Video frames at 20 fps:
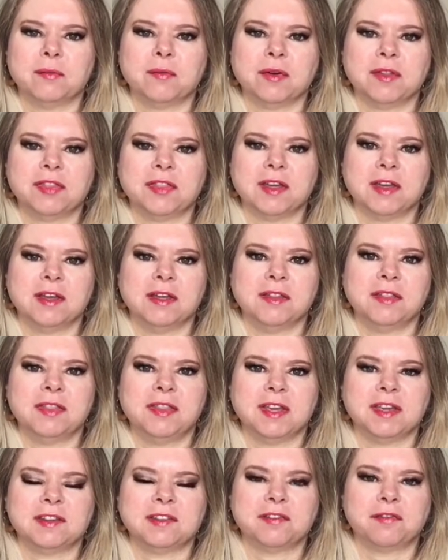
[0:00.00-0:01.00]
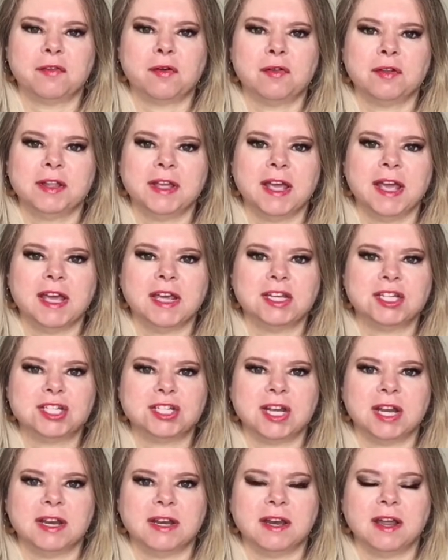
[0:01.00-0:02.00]
with the, the
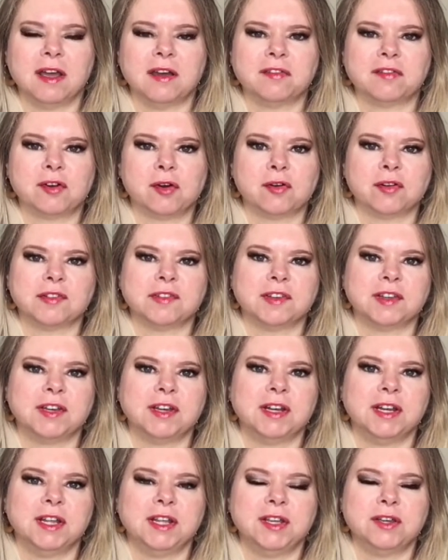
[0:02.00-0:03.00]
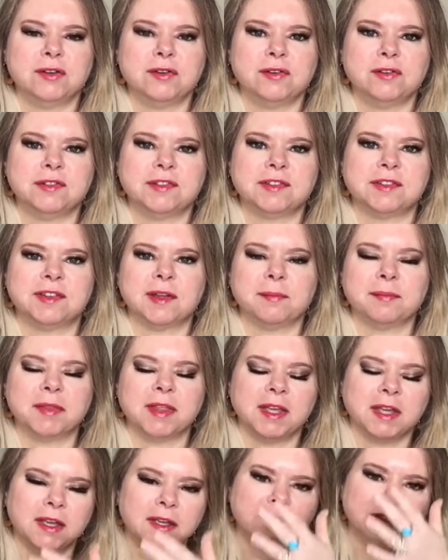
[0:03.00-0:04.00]
exfoliation, of course, you're going to use
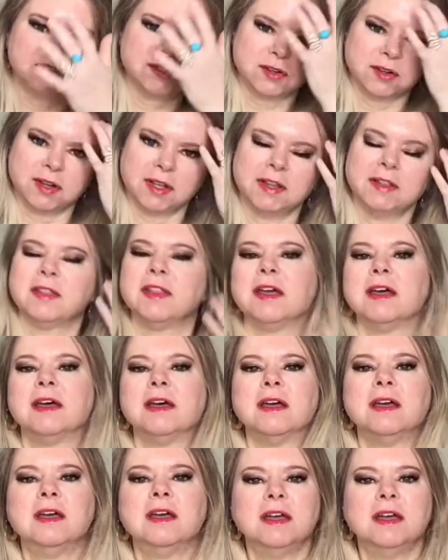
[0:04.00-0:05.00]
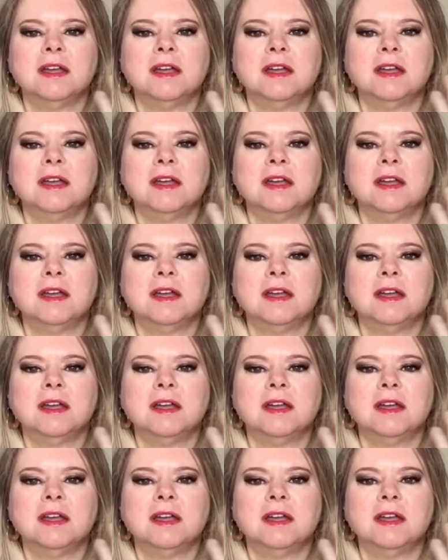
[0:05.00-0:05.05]
something during the